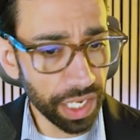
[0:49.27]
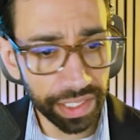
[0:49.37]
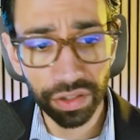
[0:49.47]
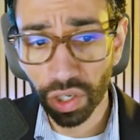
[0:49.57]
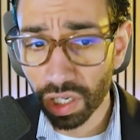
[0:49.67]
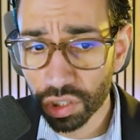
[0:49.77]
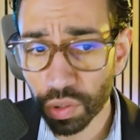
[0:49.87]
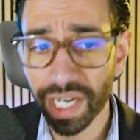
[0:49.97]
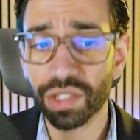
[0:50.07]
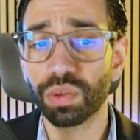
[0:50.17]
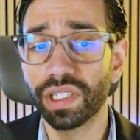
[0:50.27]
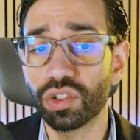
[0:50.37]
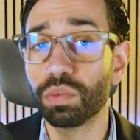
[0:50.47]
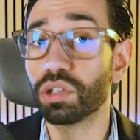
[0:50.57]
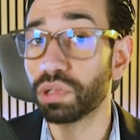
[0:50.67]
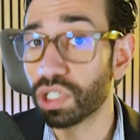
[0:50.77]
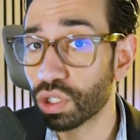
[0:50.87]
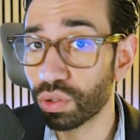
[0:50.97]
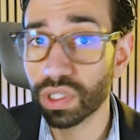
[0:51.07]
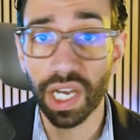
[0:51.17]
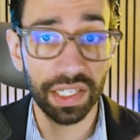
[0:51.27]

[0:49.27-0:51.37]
And then the contracts will need to be renewed